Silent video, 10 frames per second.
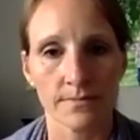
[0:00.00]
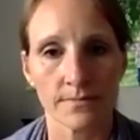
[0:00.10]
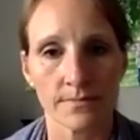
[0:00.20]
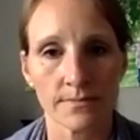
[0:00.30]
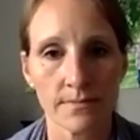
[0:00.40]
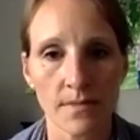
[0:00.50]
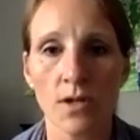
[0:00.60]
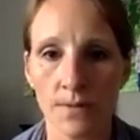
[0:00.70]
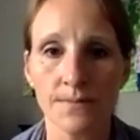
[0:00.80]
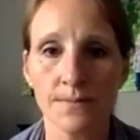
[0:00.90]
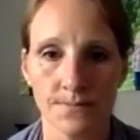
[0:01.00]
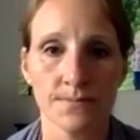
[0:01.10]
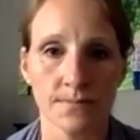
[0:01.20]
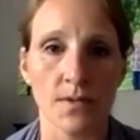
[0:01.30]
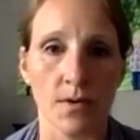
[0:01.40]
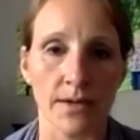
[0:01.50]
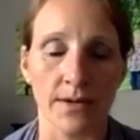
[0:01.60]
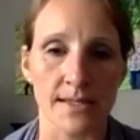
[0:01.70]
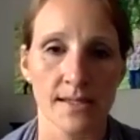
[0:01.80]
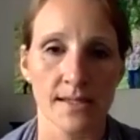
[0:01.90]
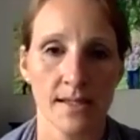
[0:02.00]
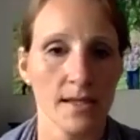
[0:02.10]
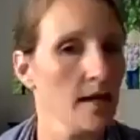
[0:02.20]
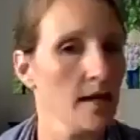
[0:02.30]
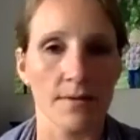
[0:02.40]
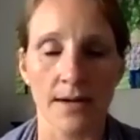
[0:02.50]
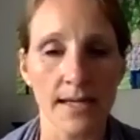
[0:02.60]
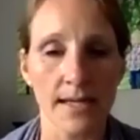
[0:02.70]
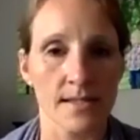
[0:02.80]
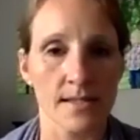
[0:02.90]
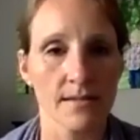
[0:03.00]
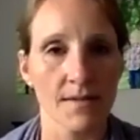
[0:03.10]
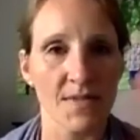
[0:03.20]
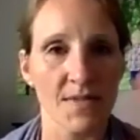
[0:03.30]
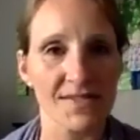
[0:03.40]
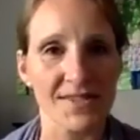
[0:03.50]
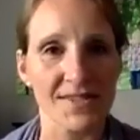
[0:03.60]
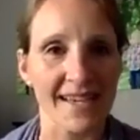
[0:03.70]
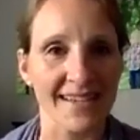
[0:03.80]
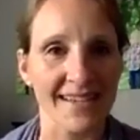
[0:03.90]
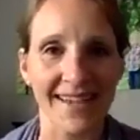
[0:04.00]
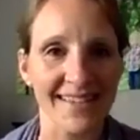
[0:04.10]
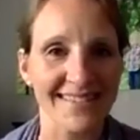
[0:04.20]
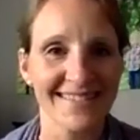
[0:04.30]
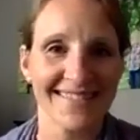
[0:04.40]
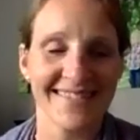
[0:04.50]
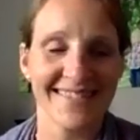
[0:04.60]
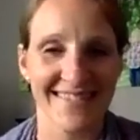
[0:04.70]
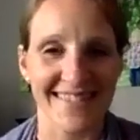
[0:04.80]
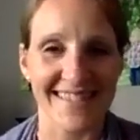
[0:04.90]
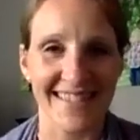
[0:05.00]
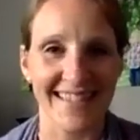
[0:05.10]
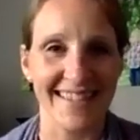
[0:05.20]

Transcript: No? Okay, great. All right. Thanks for signing on. I'll see you later.